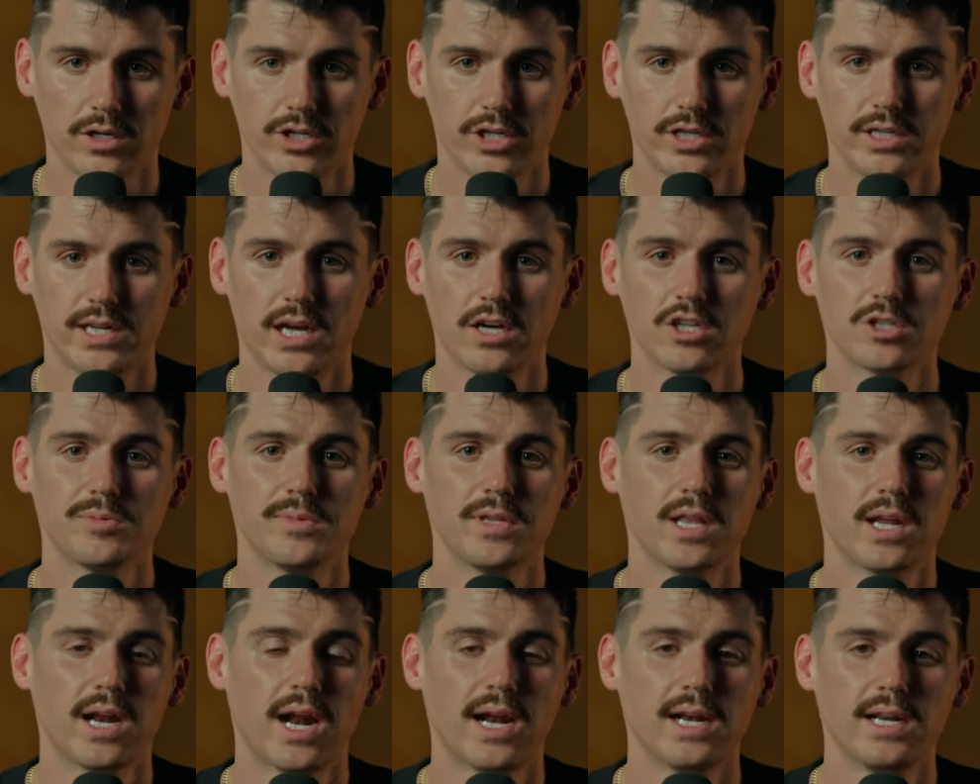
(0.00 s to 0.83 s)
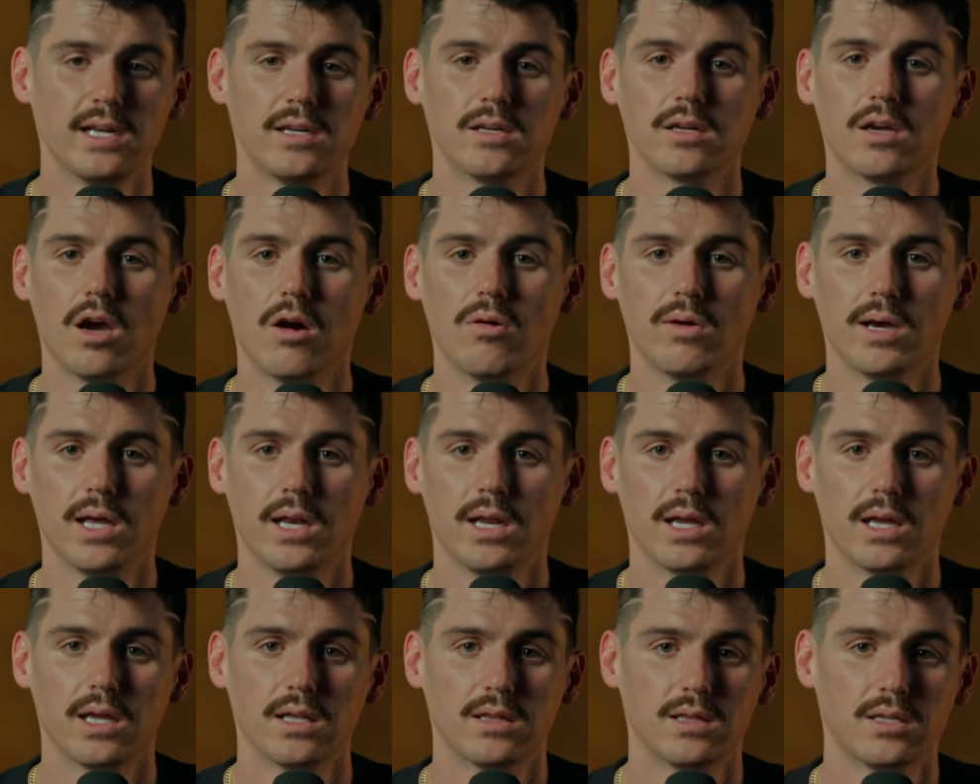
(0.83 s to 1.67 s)
She tells me that I need to go in
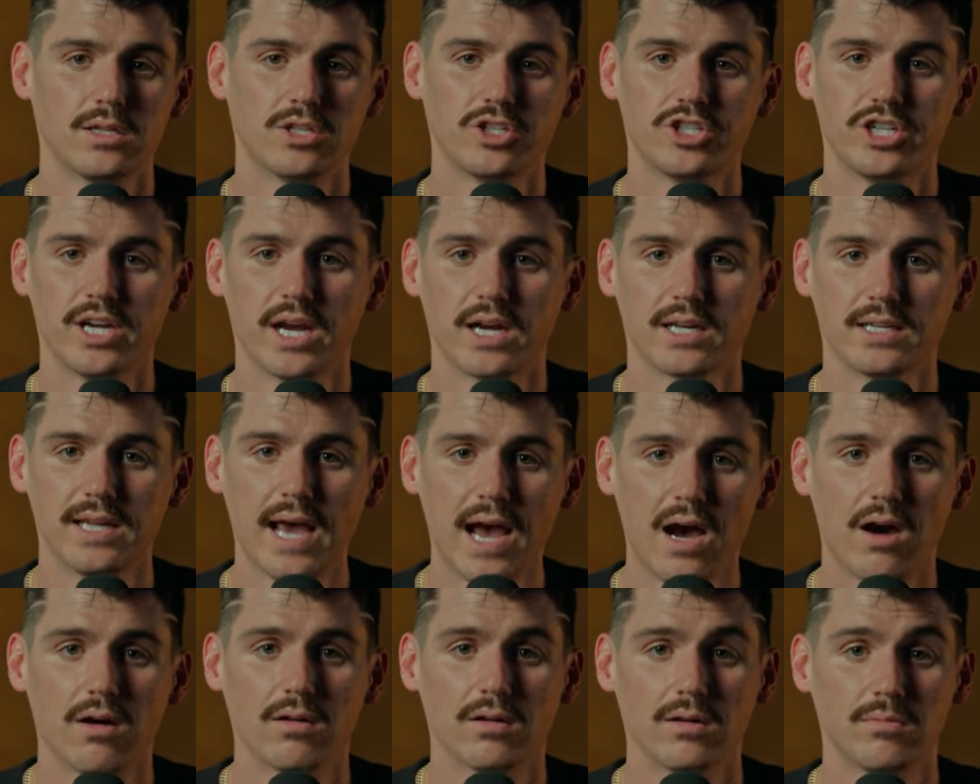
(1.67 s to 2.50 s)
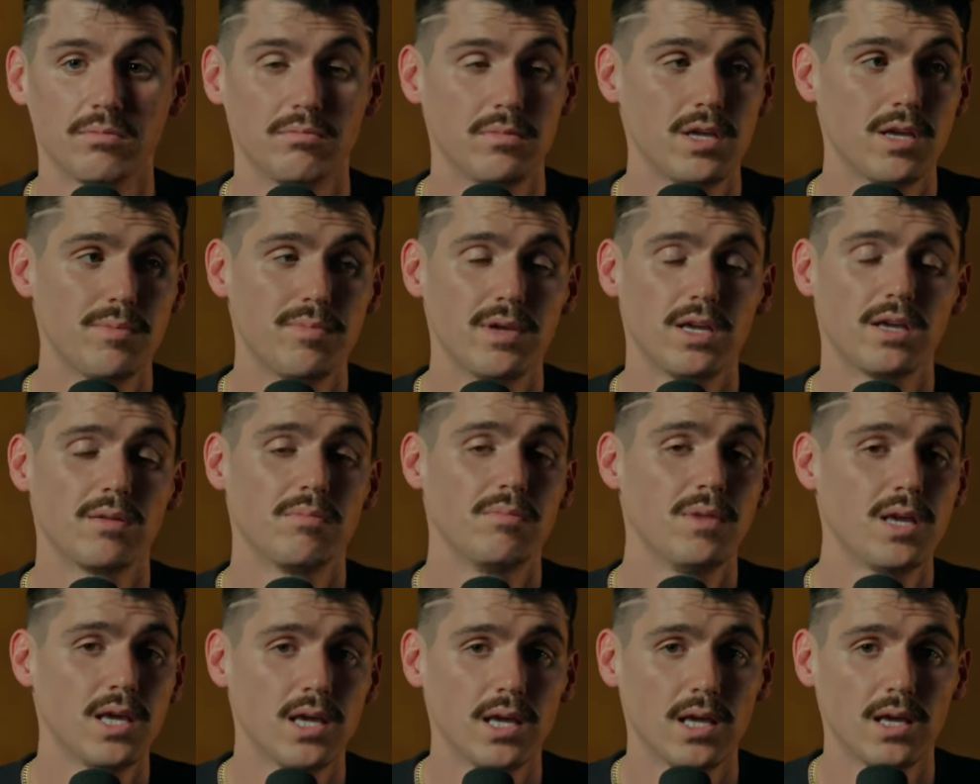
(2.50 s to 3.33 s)
and get this checked out. And me being
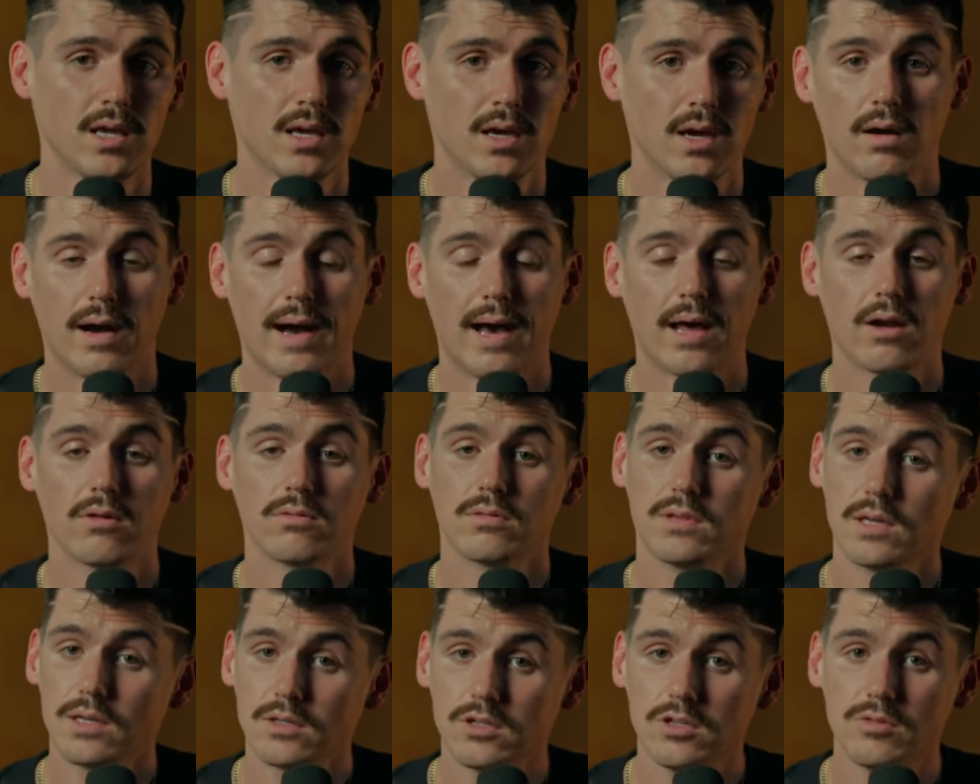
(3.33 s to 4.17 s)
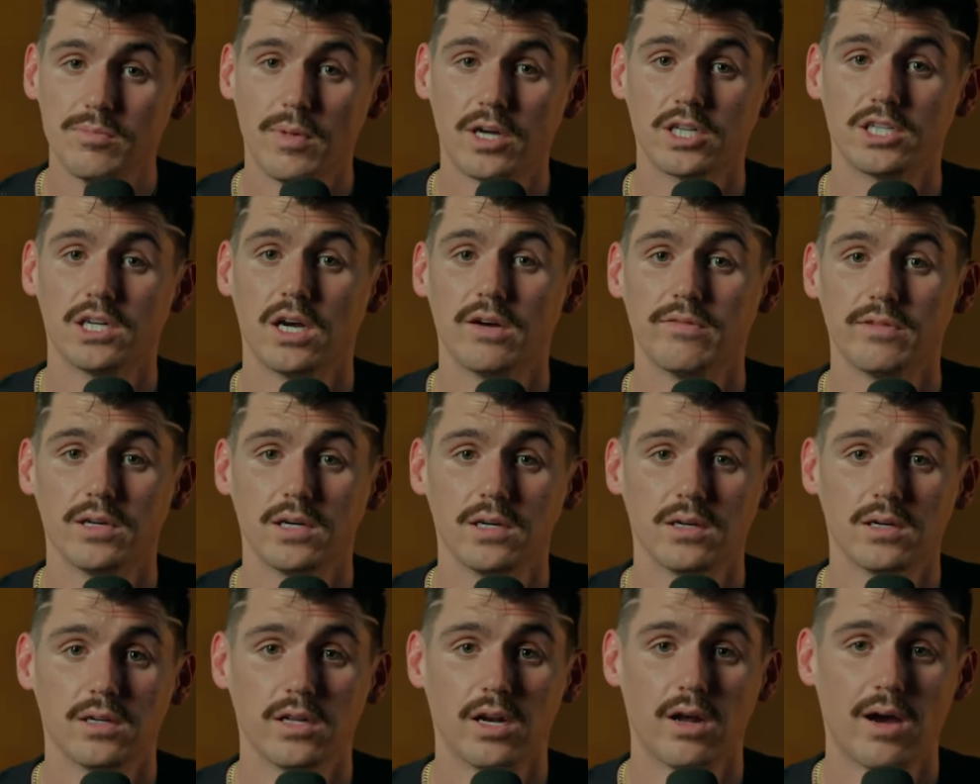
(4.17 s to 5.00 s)
me, I don't think too much of
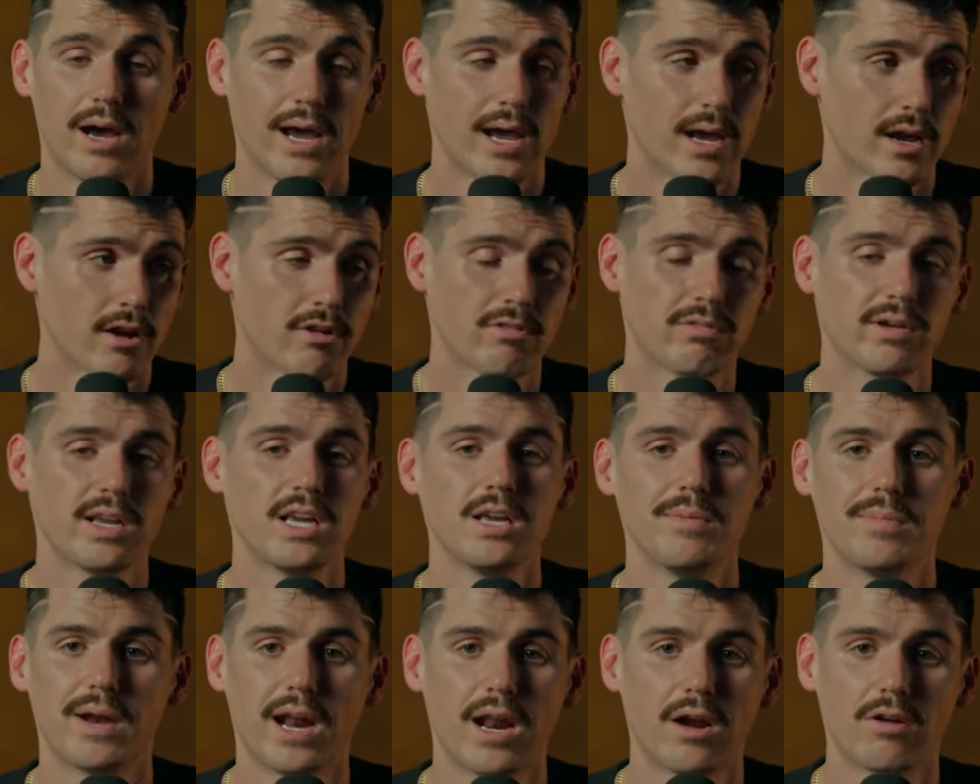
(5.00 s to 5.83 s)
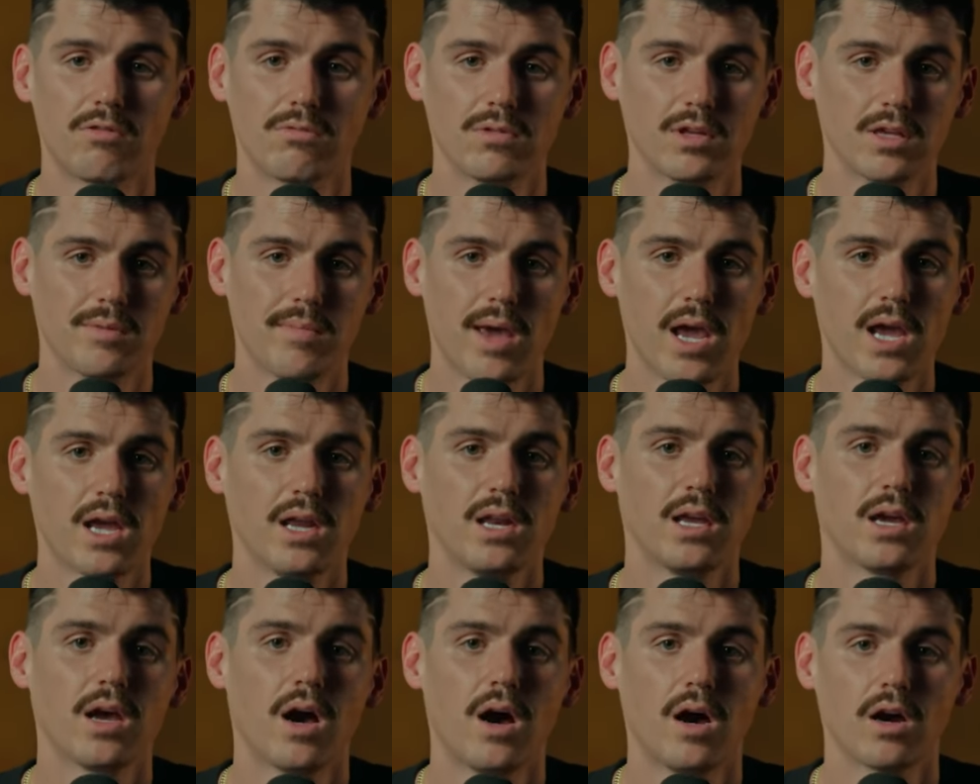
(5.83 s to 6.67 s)
it. You know, I agree, but I don't really make
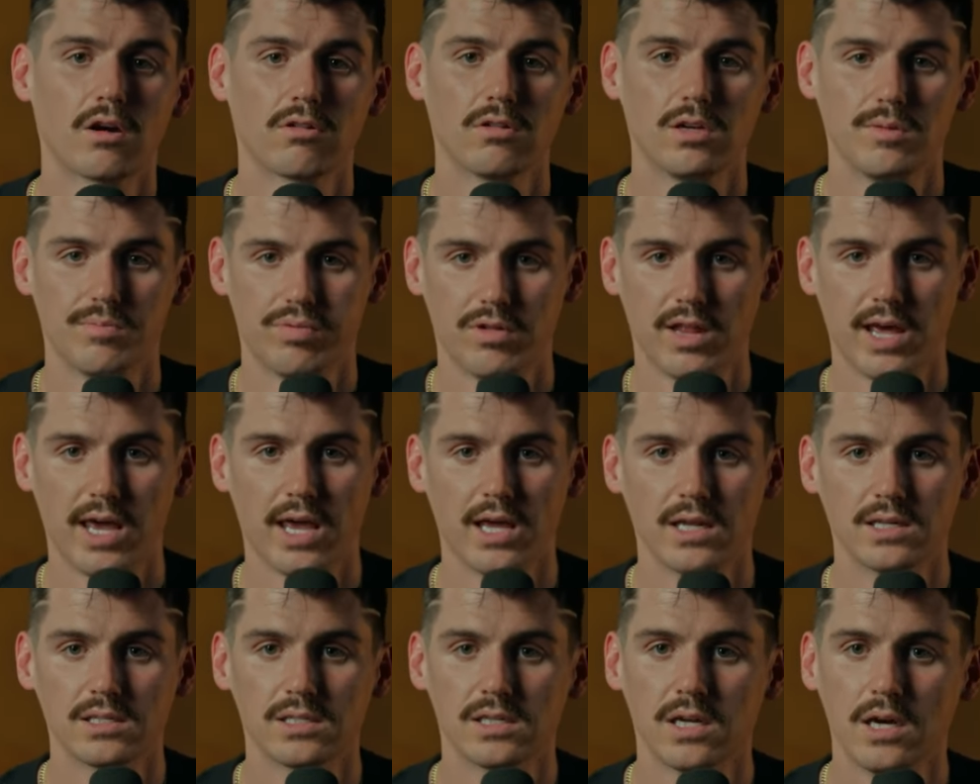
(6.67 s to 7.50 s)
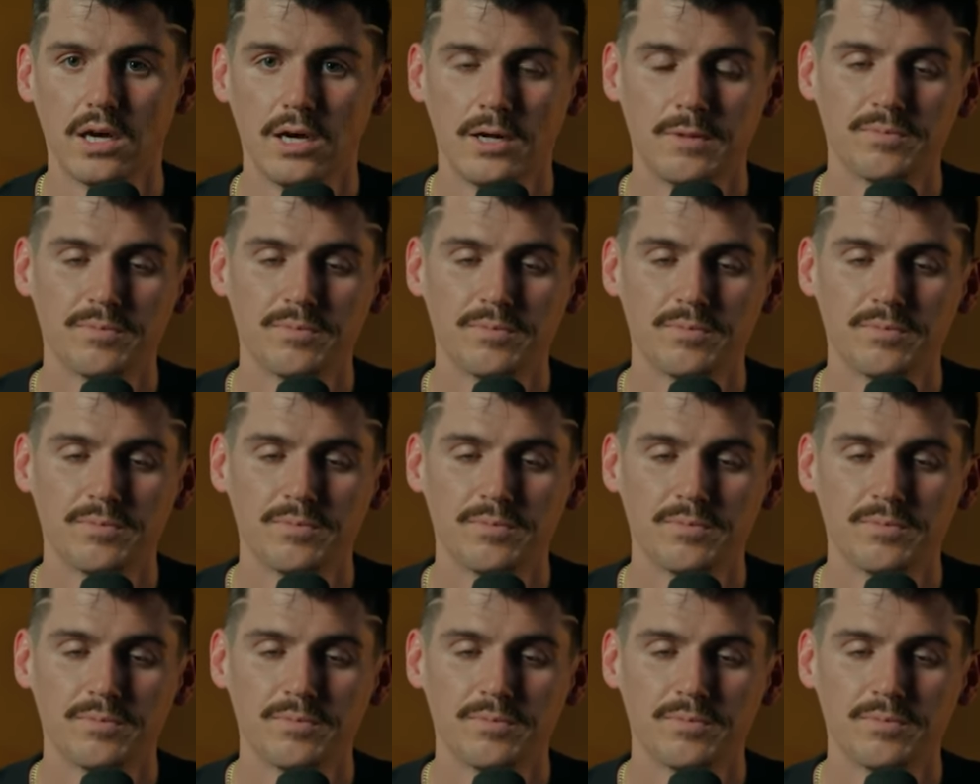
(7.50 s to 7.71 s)
any concrete plans.